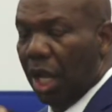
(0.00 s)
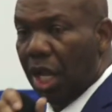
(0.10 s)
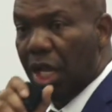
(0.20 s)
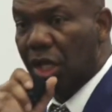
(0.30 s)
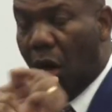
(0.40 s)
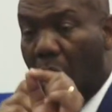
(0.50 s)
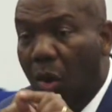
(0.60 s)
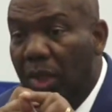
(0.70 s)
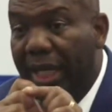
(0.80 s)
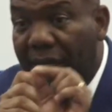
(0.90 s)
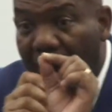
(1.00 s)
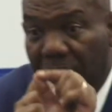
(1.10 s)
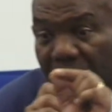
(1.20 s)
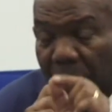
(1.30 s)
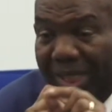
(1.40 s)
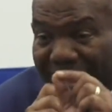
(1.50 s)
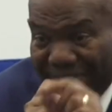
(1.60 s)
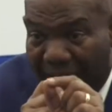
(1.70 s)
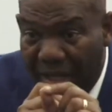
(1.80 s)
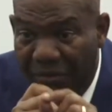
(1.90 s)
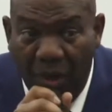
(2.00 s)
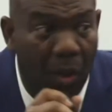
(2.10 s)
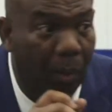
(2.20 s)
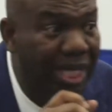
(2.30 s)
It only comes to itself when it